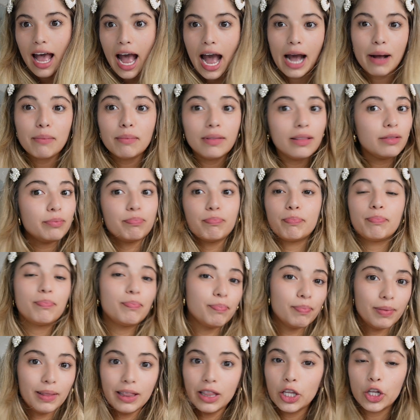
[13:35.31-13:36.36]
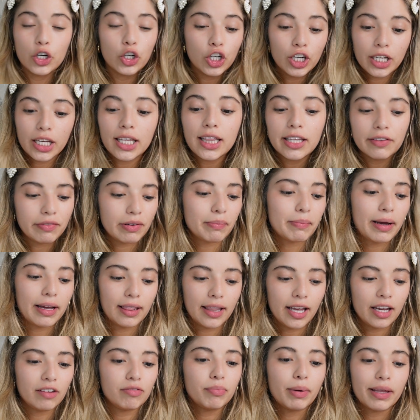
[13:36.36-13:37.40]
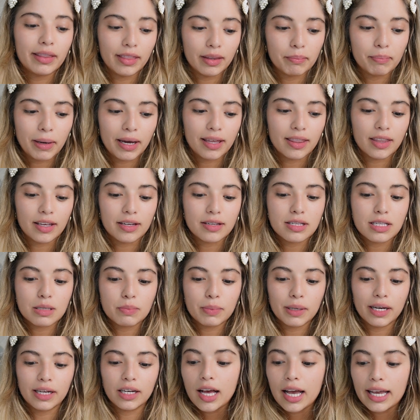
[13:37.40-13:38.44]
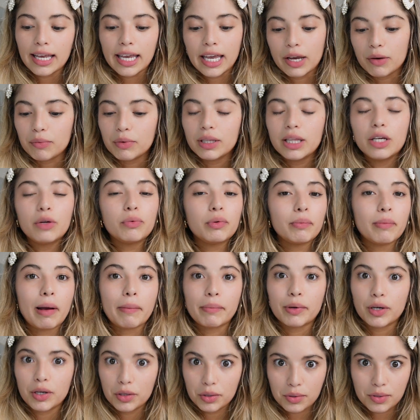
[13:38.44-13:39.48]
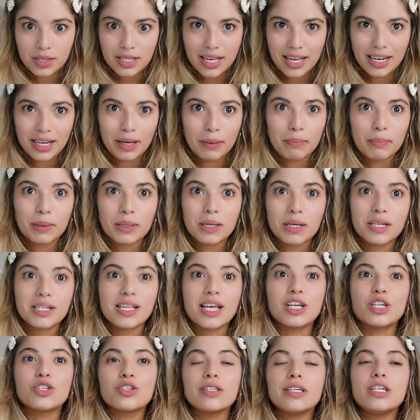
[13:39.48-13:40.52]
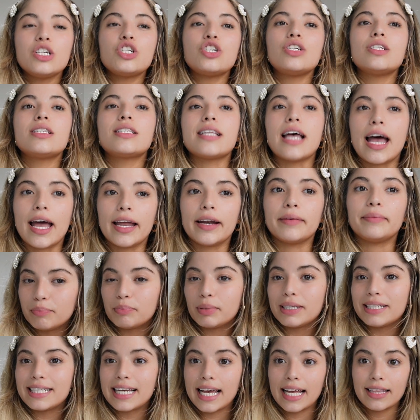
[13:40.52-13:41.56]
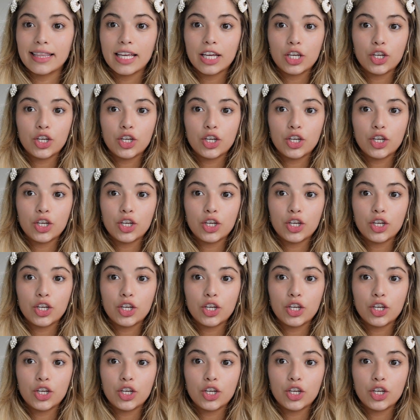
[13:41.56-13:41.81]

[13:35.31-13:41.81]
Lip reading: I'm literally living my life by this, but I can't really remember who said it, but essentially she said, pretend that